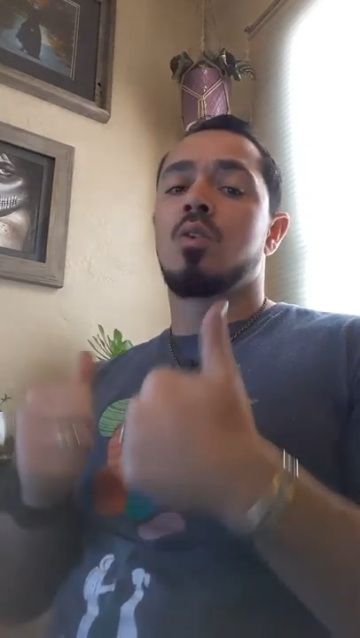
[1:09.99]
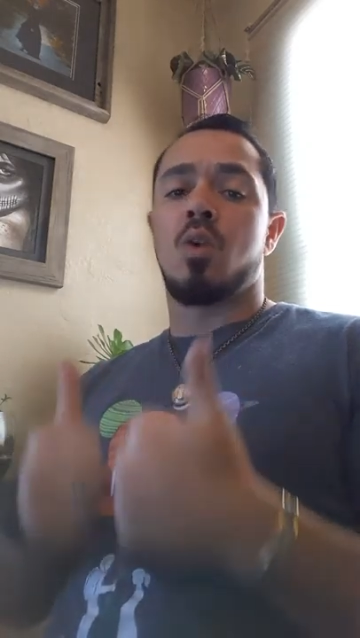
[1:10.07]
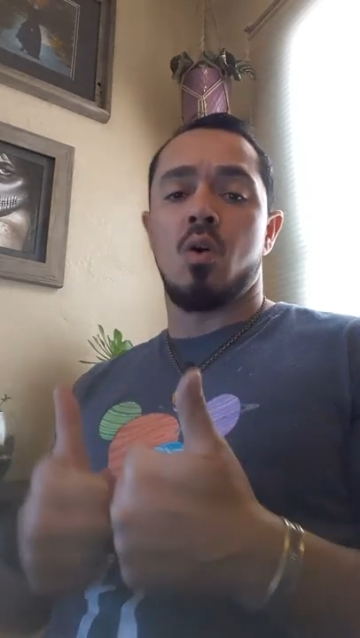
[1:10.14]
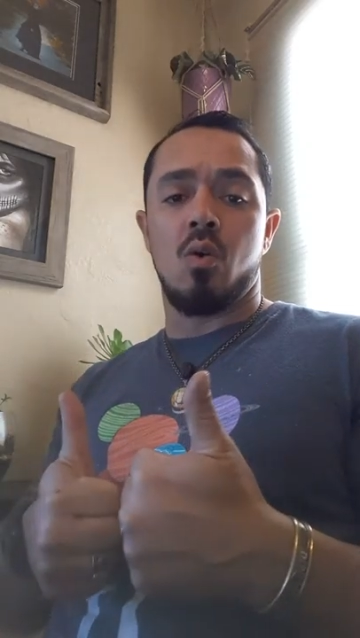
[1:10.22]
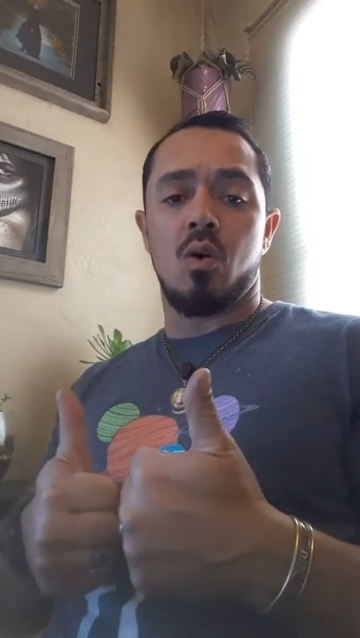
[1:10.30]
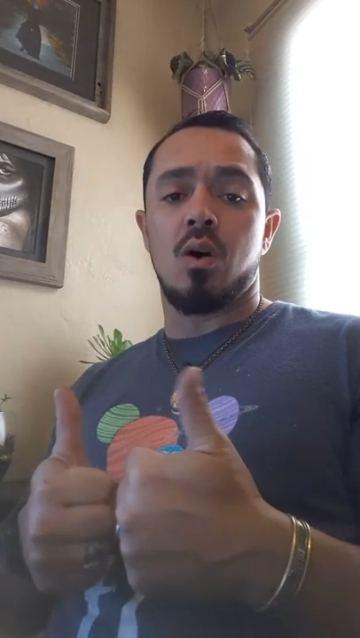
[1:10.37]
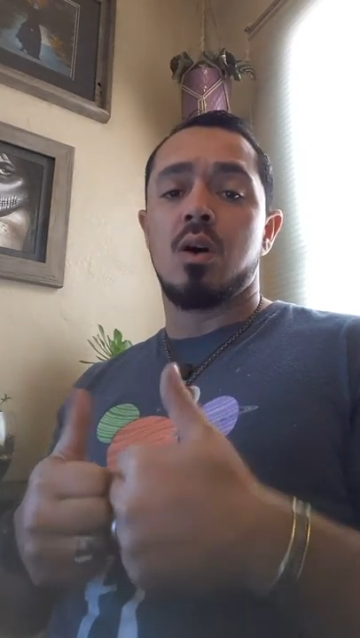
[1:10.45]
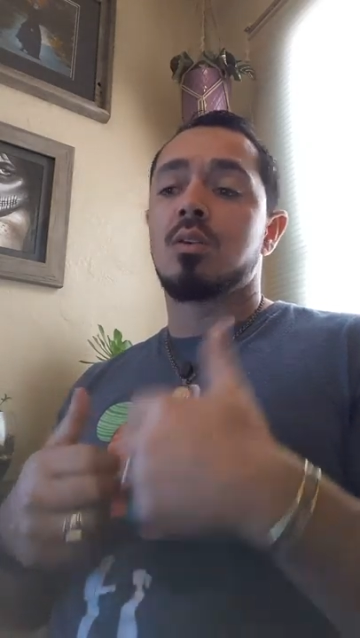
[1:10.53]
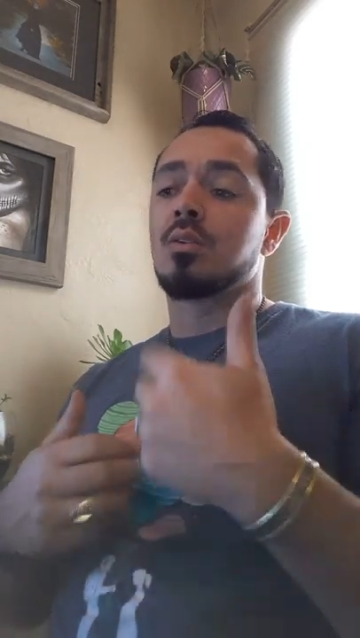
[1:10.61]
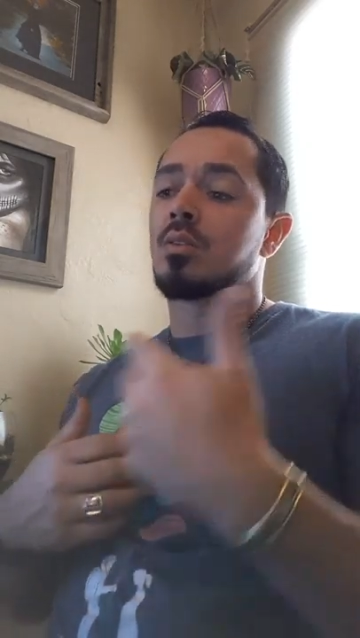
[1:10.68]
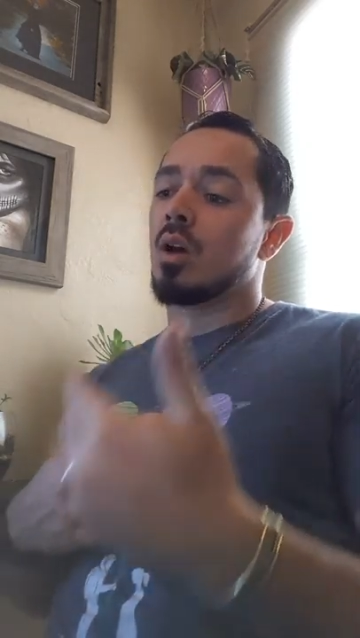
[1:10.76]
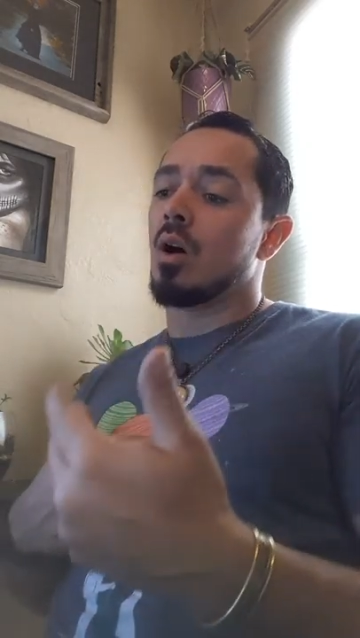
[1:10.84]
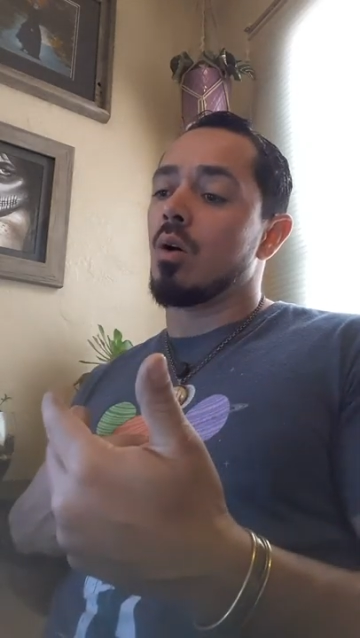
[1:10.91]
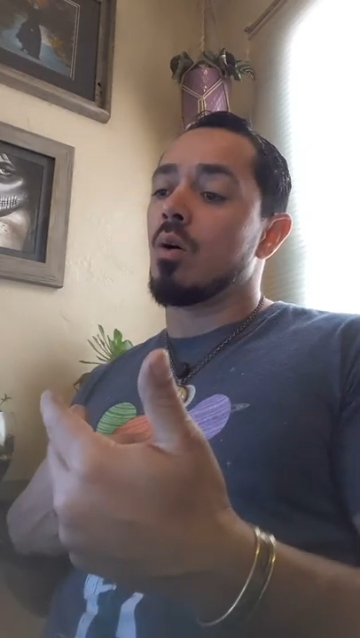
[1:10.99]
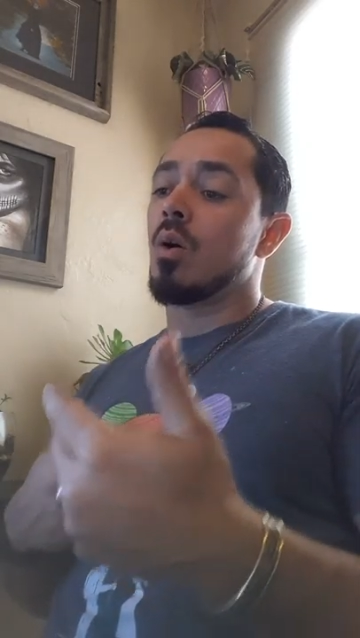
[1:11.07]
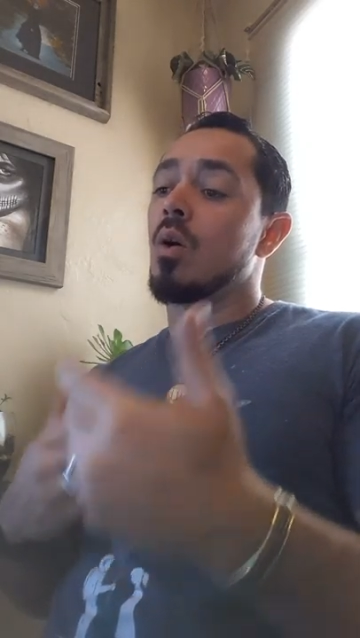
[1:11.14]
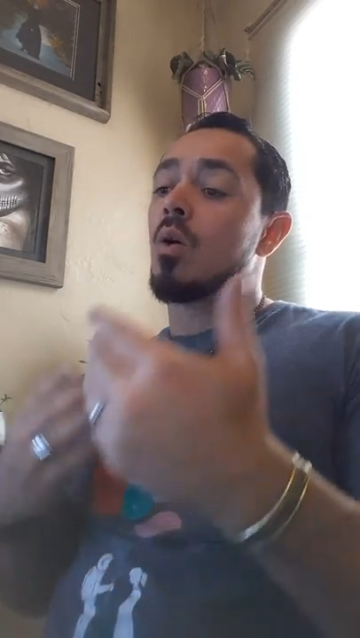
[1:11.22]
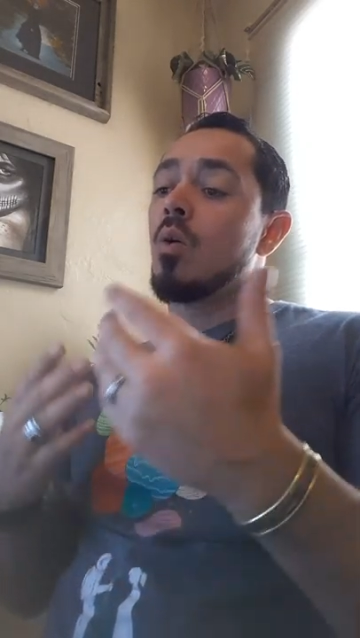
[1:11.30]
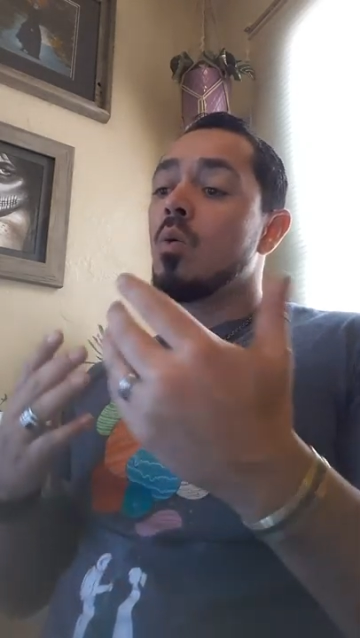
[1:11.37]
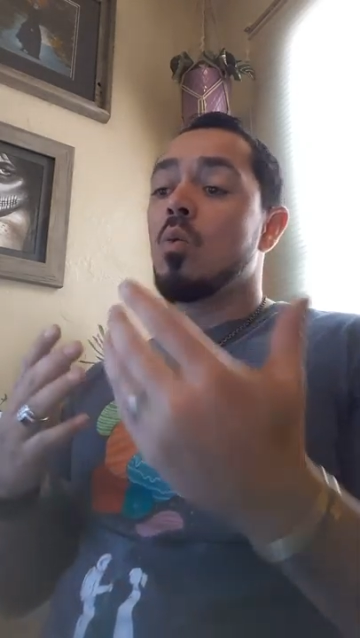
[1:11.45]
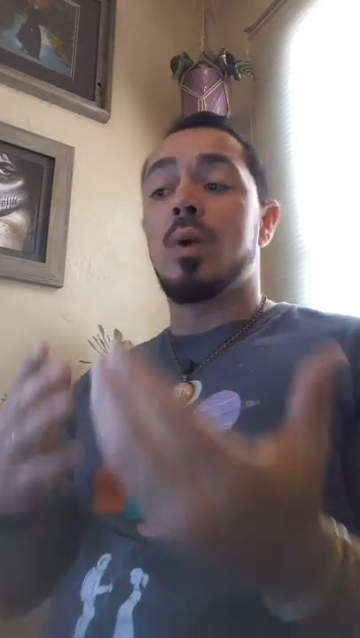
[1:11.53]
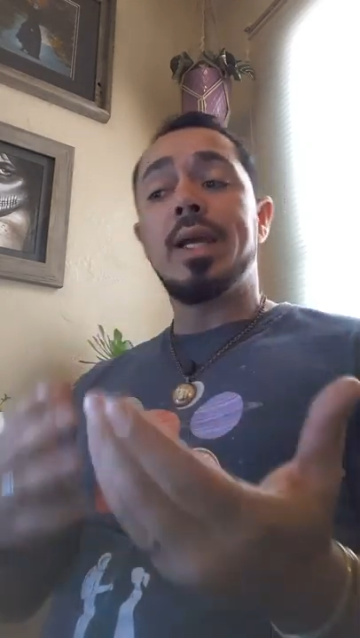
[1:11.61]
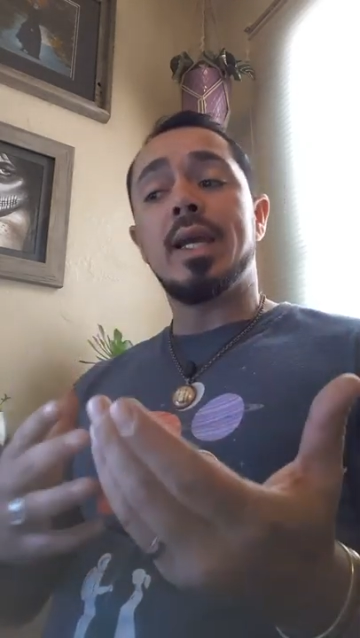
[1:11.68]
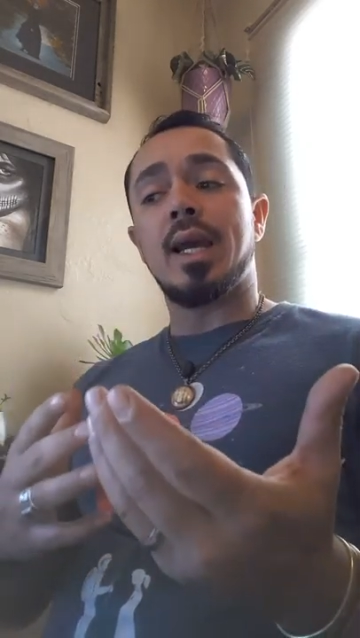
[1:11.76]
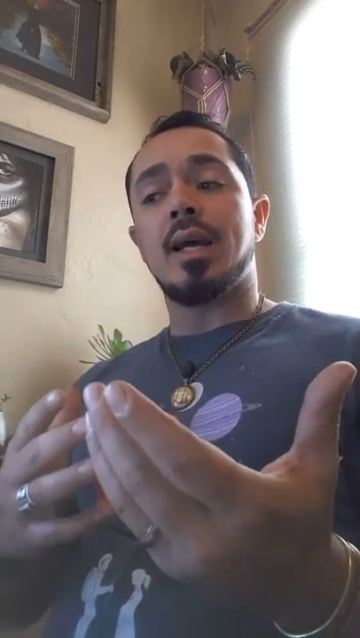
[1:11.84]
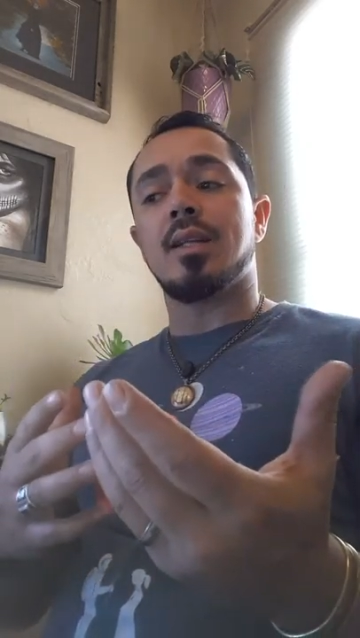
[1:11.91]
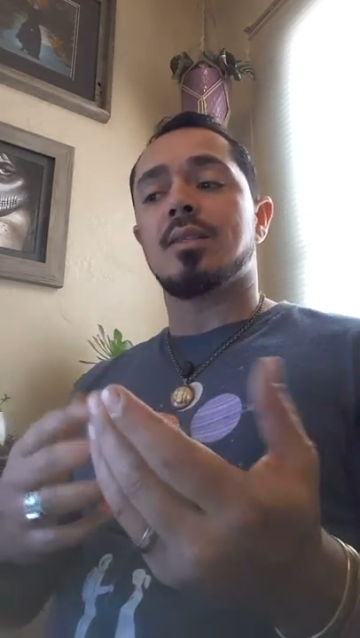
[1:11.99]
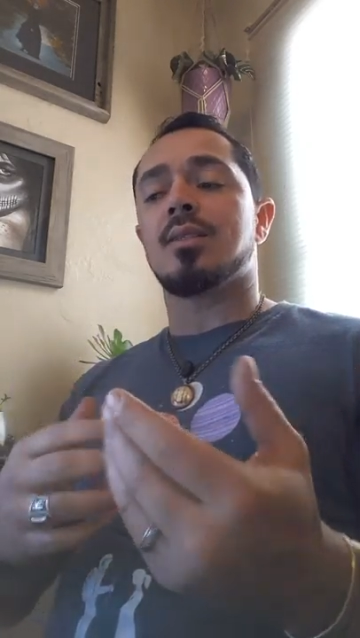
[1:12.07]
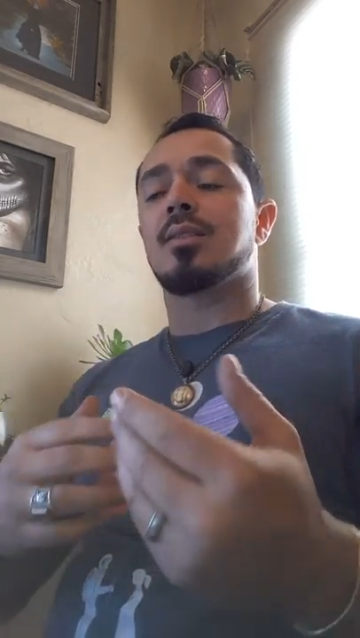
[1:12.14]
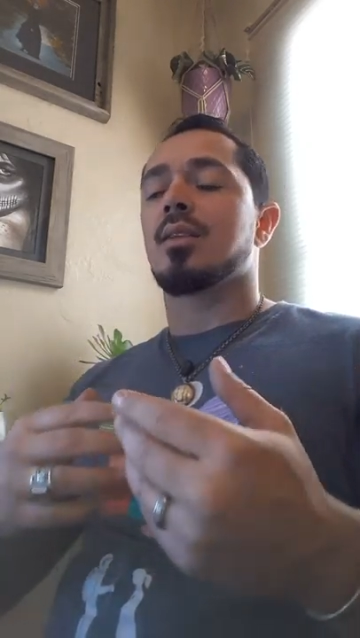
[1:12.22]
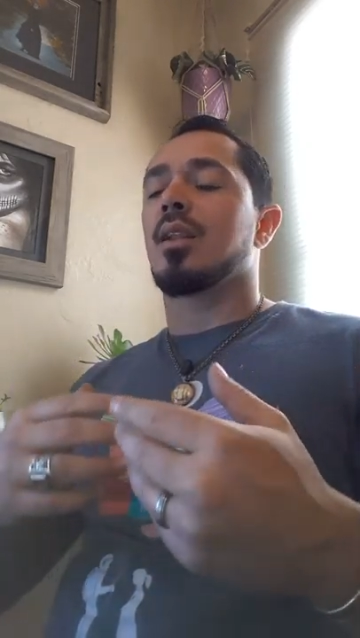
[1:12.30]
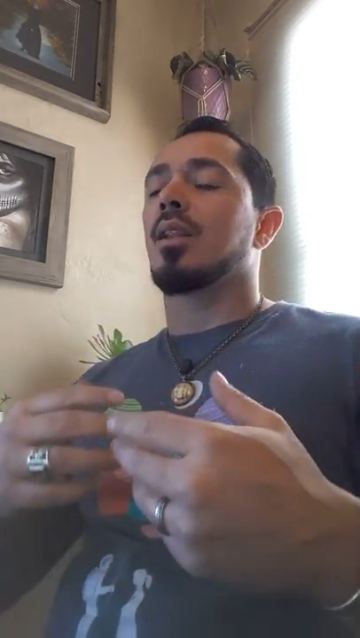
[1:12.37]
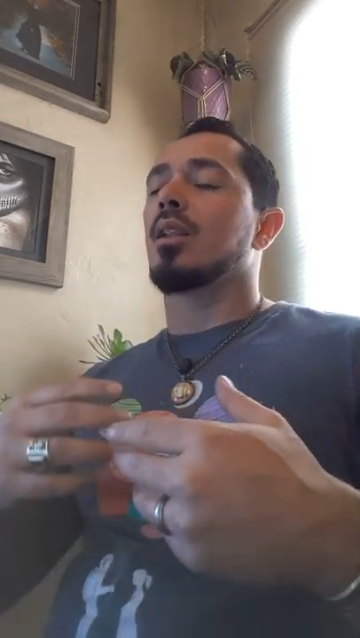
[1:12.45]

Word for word: Cool. So weekends,